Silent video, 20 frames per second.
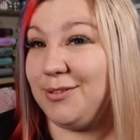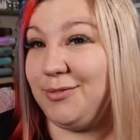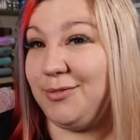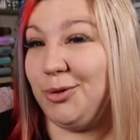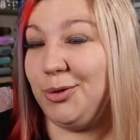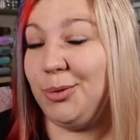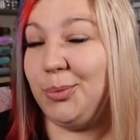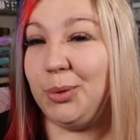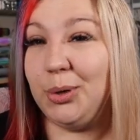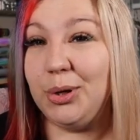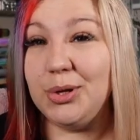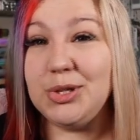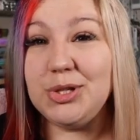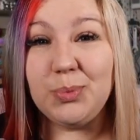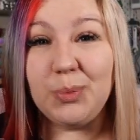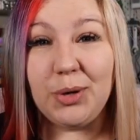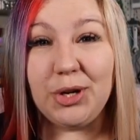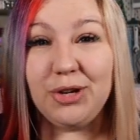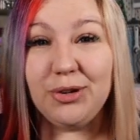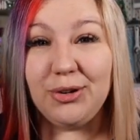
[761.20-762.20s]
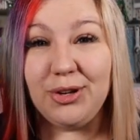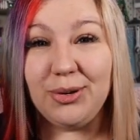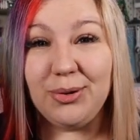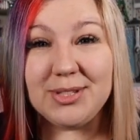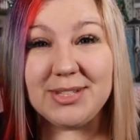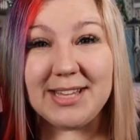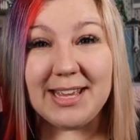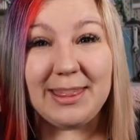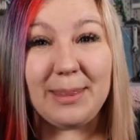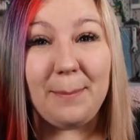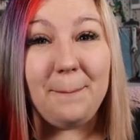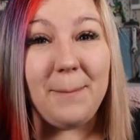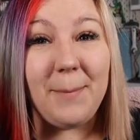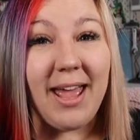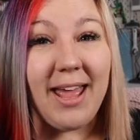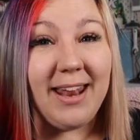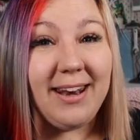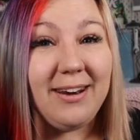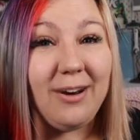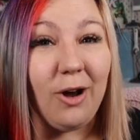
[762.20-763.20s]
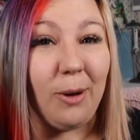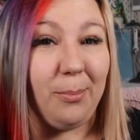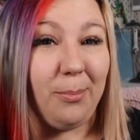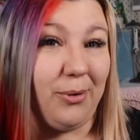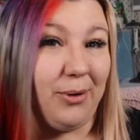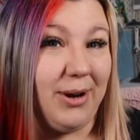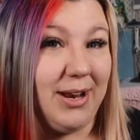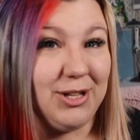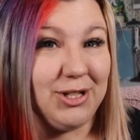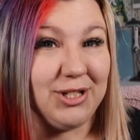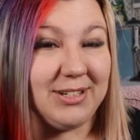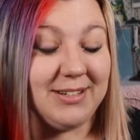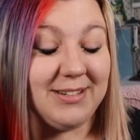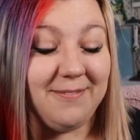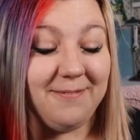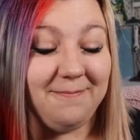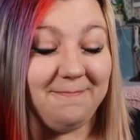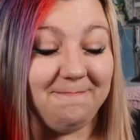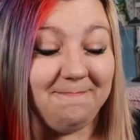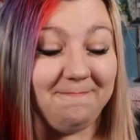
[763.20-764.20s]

of your words when you're using the pen operation.